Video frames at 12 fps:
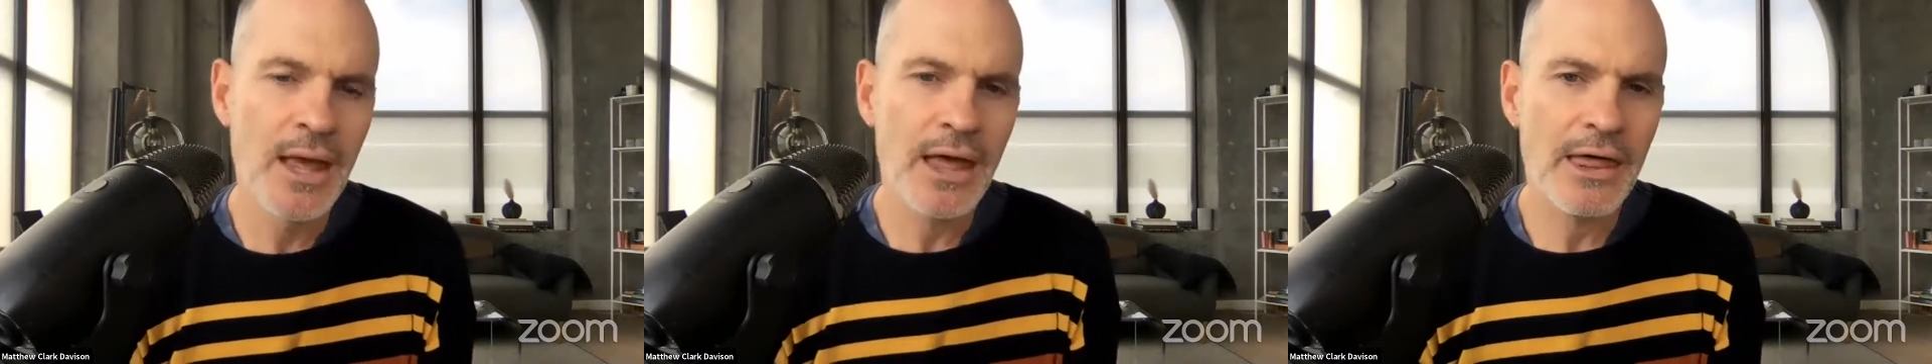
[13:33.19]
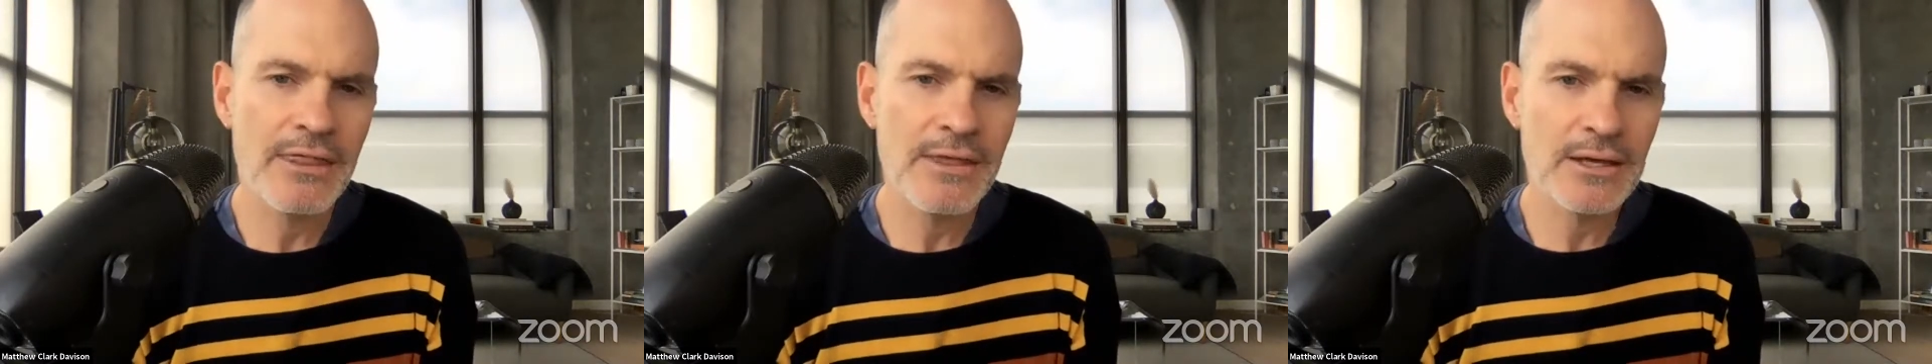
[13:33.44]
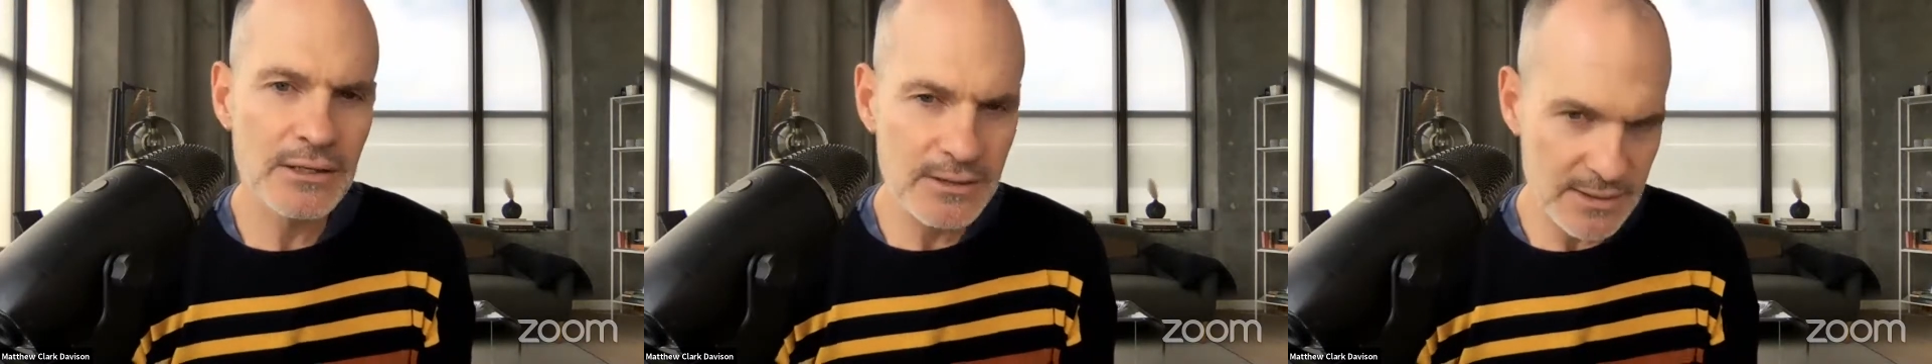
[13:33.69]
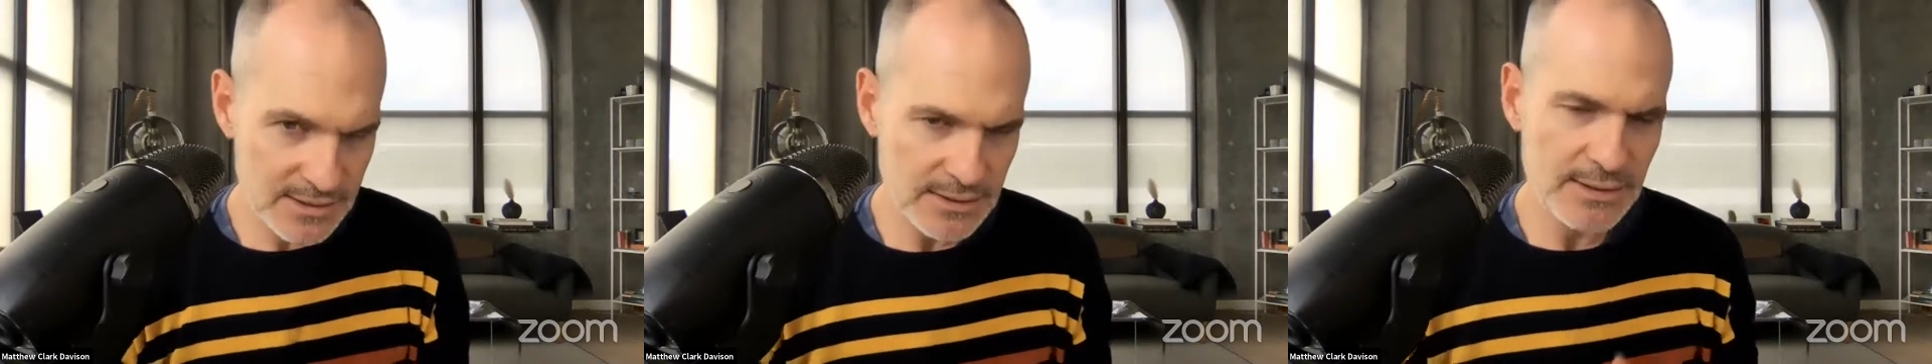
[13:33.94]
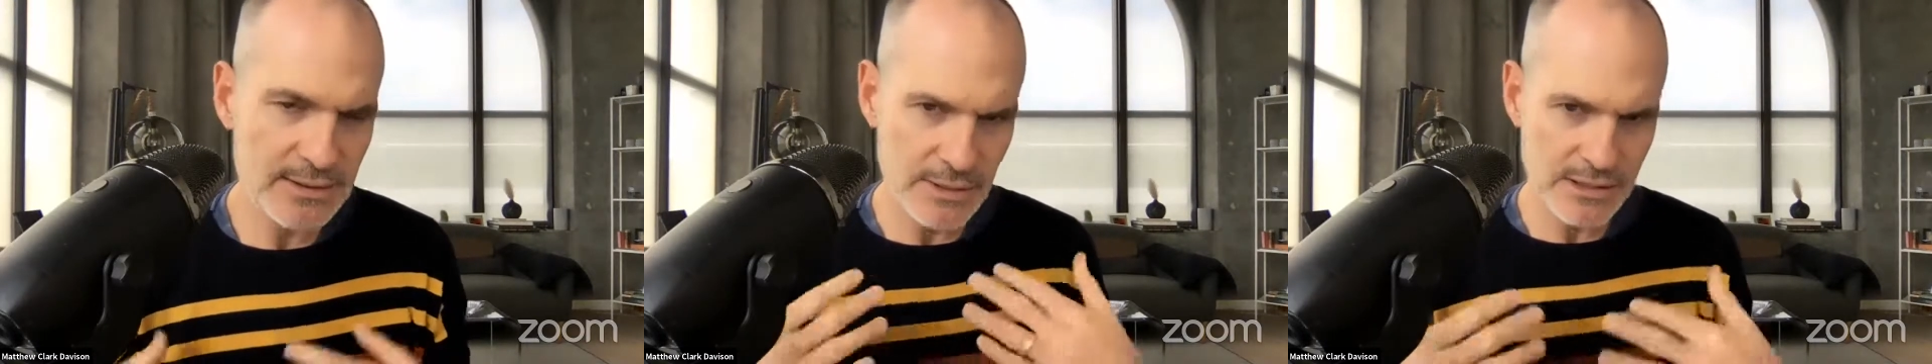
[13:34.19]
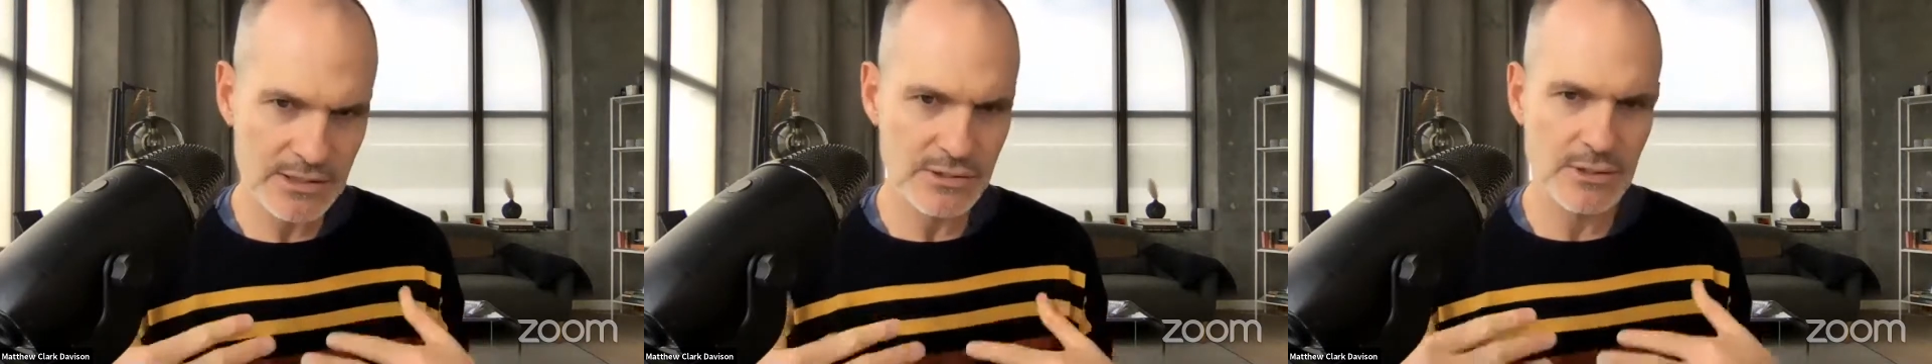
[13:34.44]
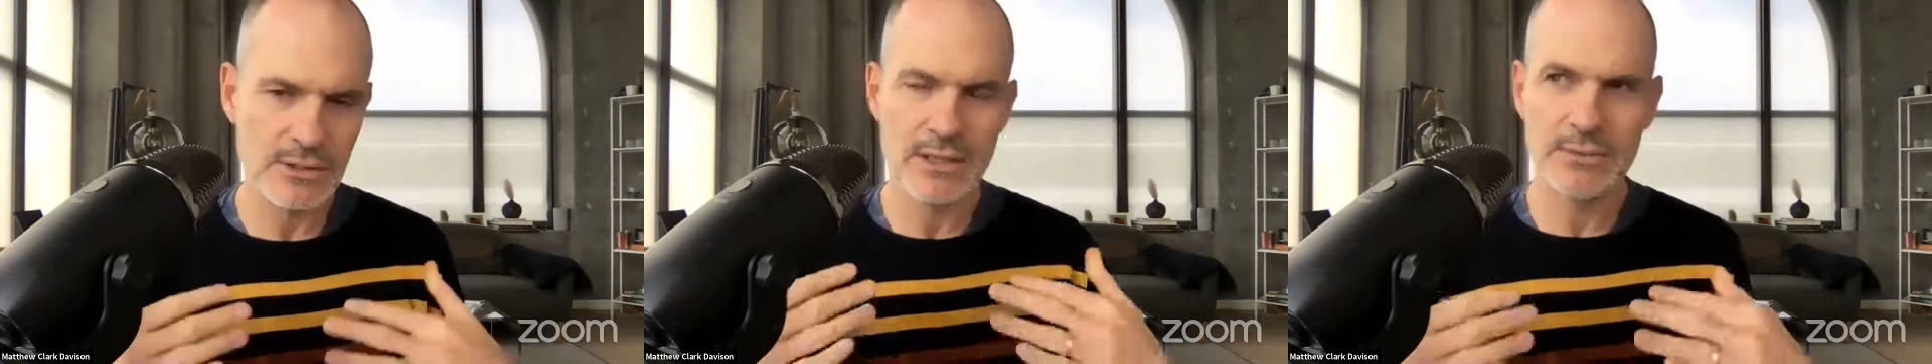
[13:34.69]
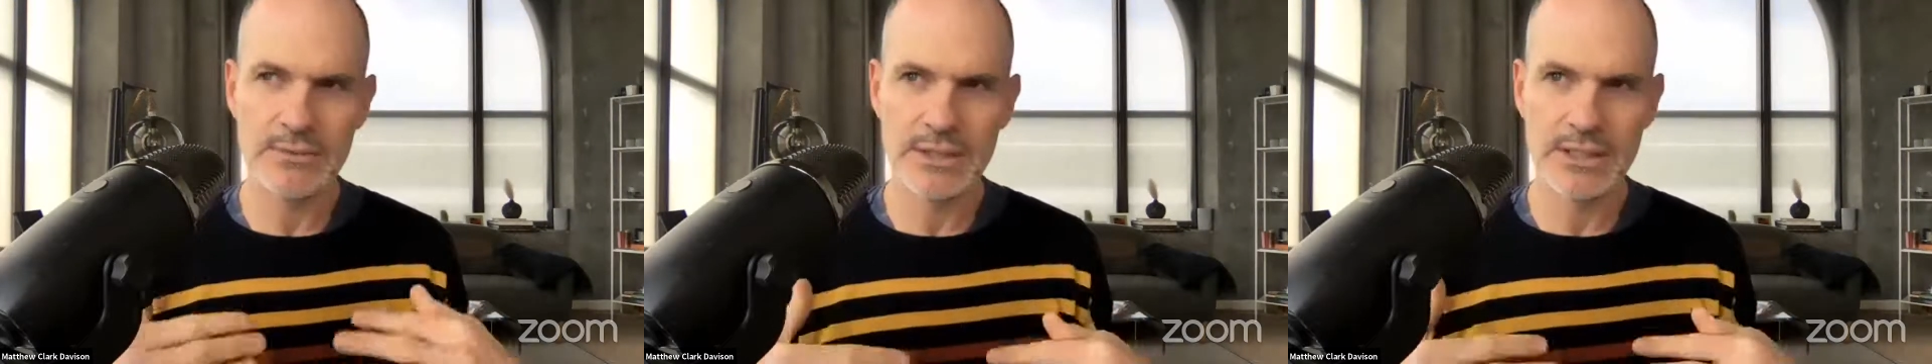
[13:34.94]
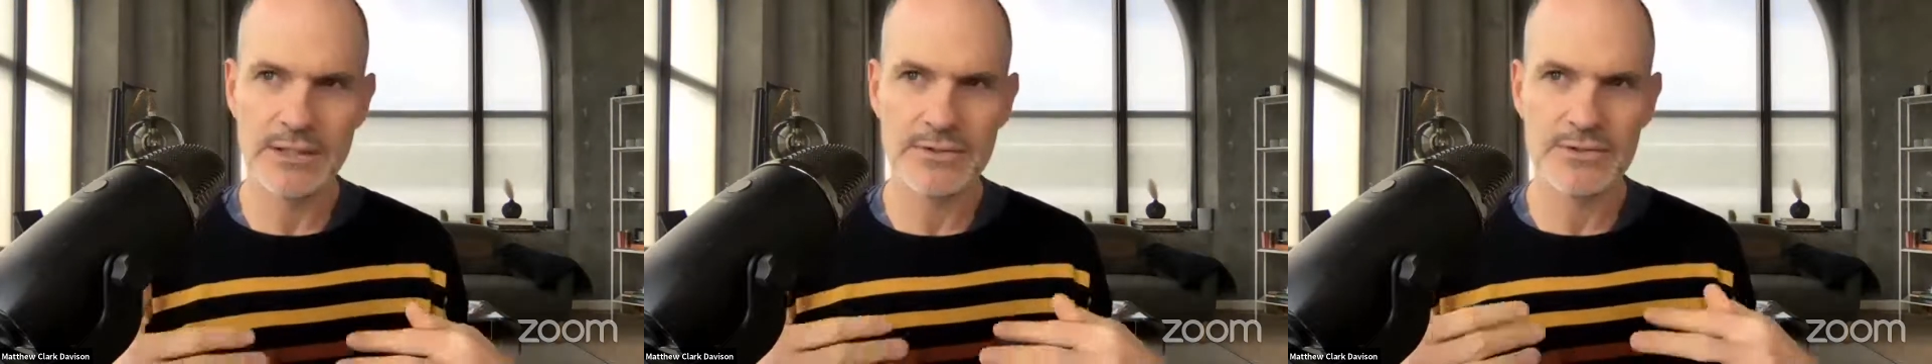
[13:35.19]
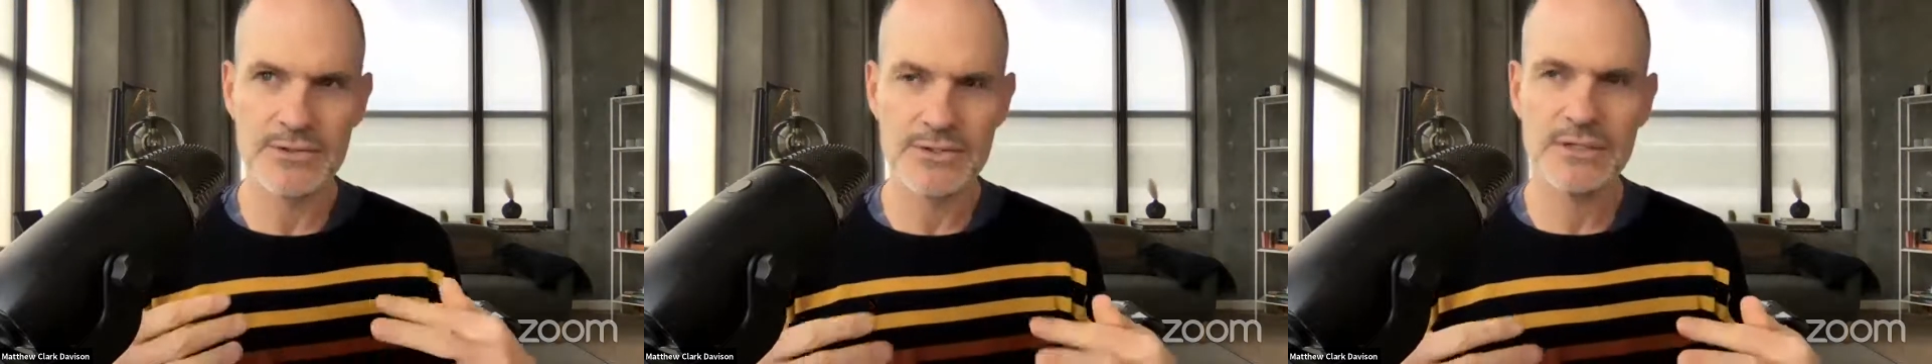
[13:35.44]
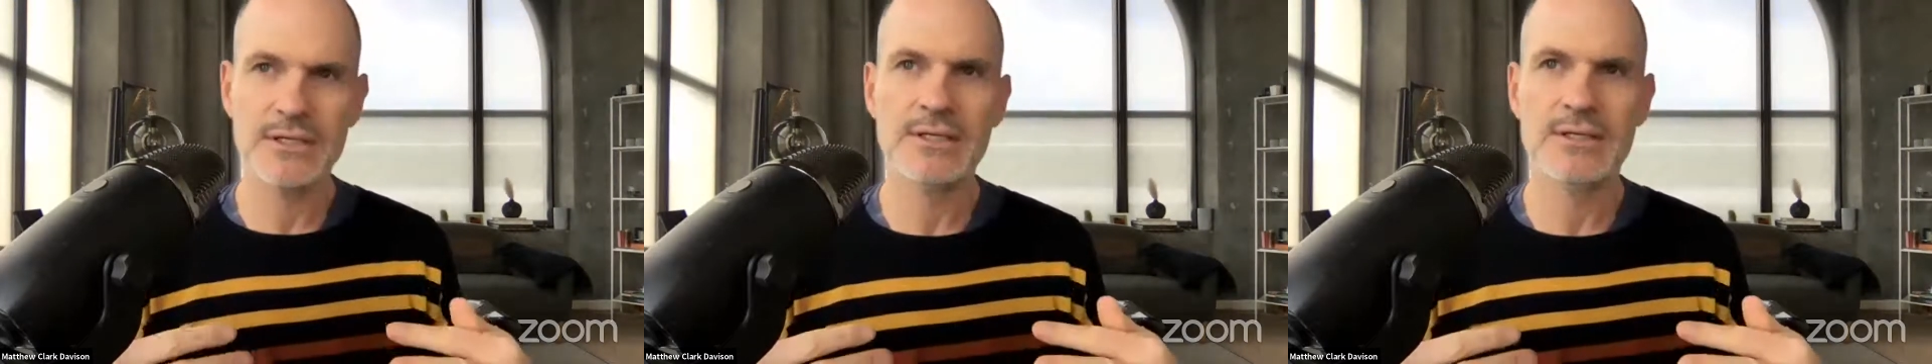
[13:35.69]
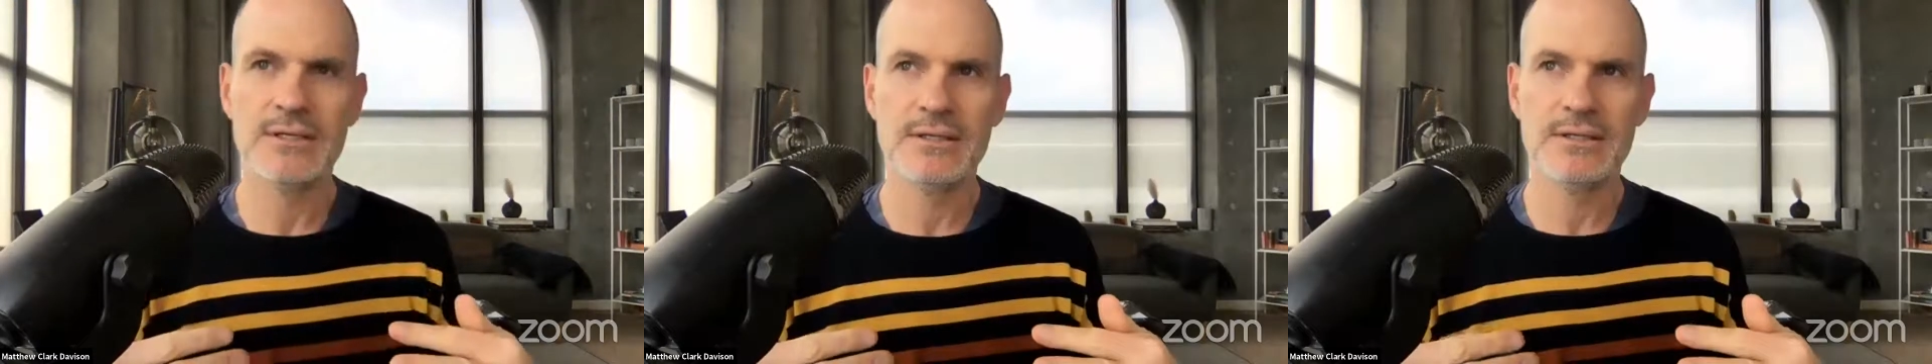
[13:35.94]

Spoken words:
And thank goodness the administrator had really understood,